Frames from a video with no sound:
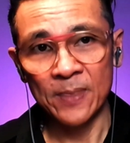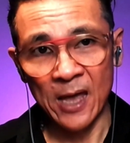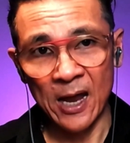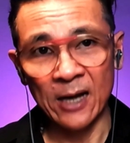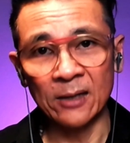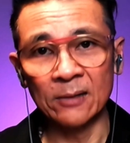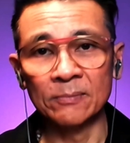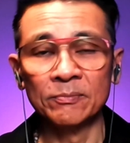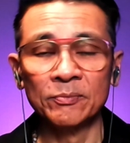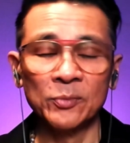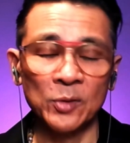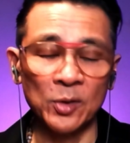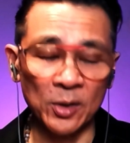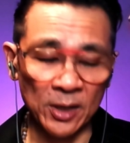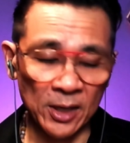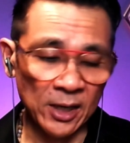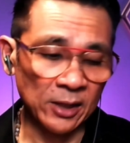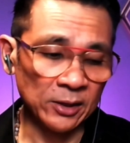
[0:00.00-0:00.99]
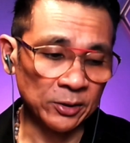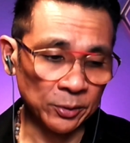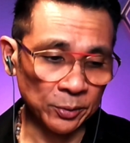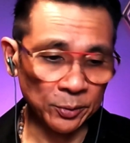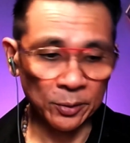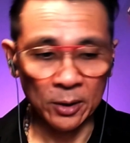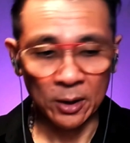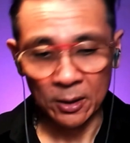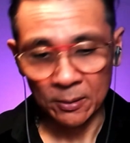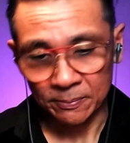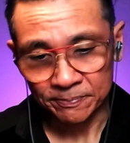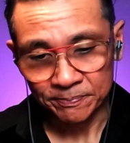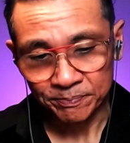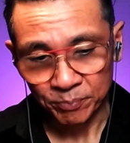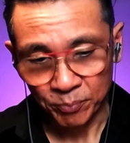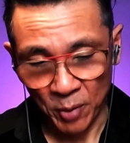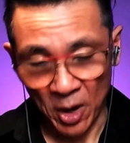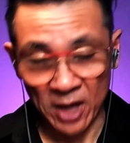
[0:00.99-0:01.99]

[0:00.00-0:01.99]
then you need to